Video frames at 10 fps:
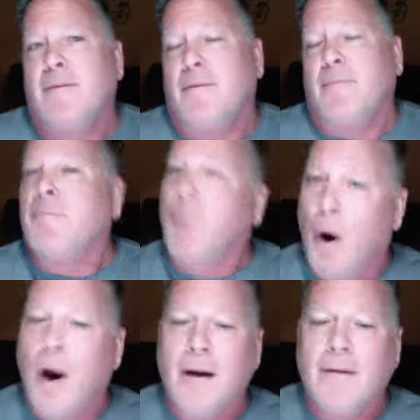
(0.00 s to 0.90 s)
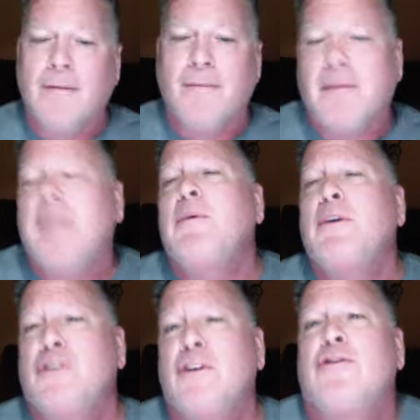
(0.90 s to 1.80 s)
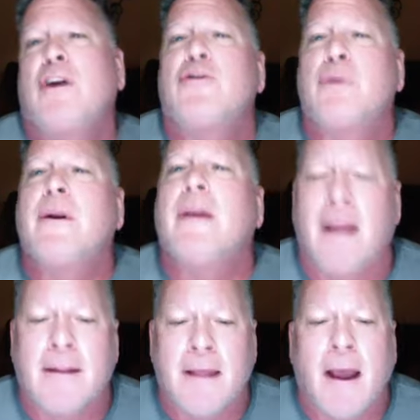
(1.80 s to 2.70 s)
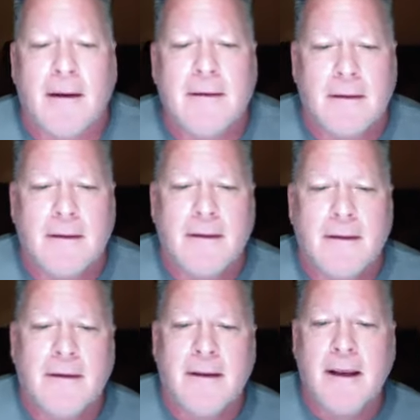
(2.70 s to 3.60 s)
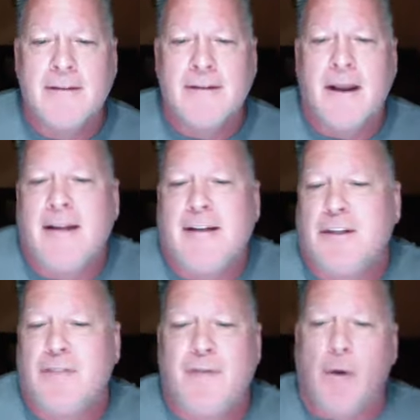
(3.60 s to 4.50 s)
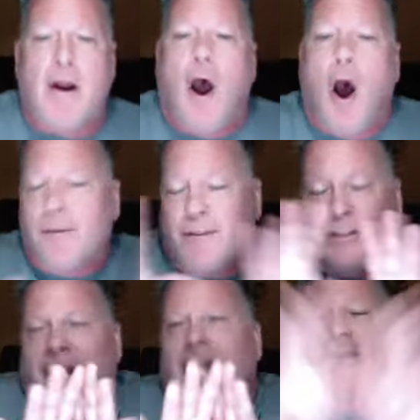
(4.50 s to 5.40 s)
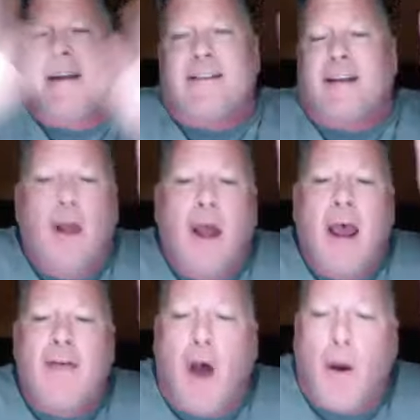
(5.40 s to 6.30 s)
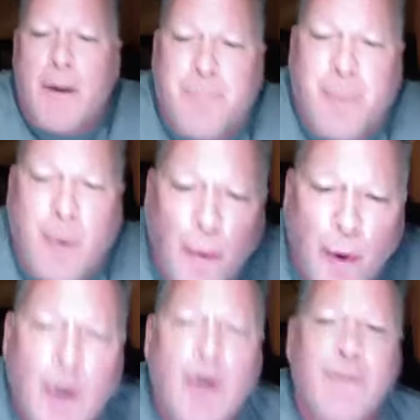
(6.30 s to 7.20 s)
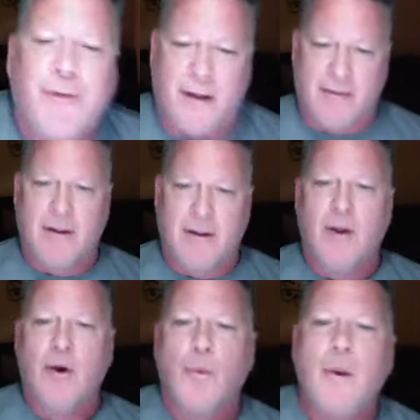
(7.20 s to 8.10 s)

more, maybe we should start treating it like that. Okay, scientists have already, all, scientists, like I said, have already proven we